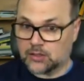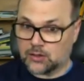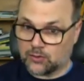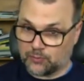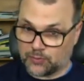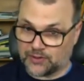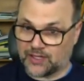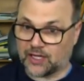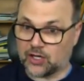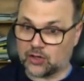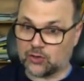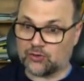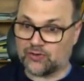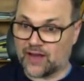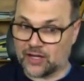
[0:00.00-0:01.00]
particular
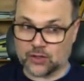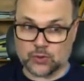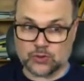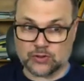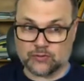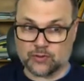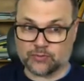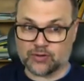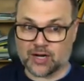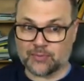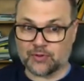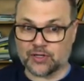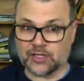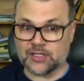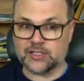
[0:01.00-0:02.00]
values of the
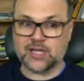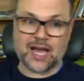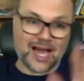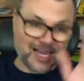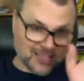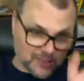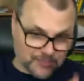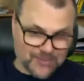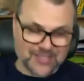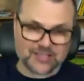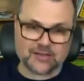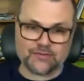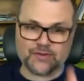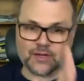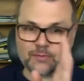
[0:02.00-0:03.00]
properties at
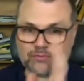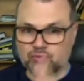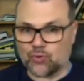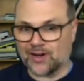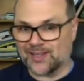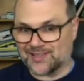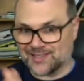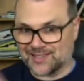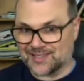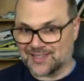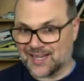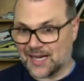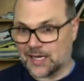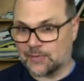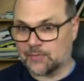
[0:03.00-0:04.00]
specific points in
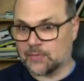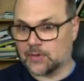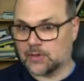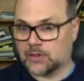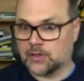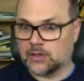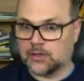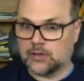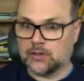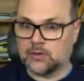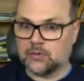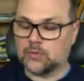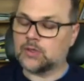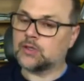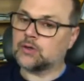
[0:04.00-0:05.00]
time.
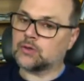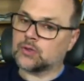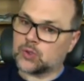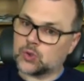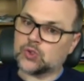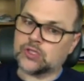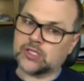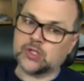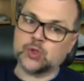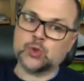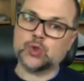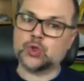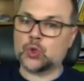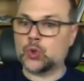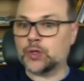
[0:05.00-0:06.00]
We don't usually do
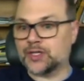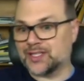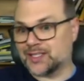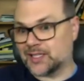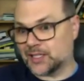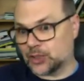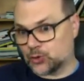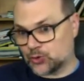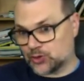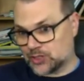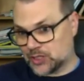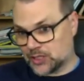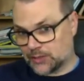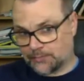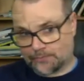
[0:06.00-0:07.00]
so continuously.
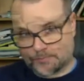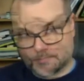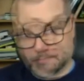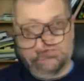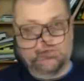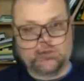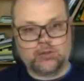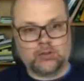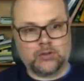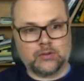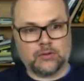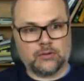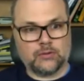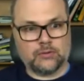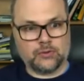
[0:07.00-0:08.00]

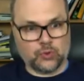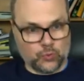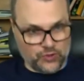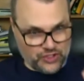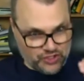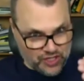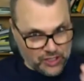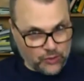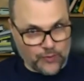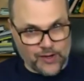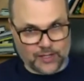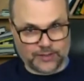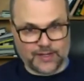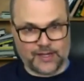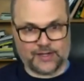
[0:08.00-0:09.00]
So we generate
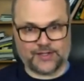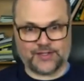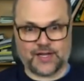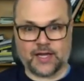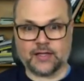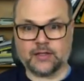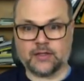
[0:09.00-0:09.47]
a data set,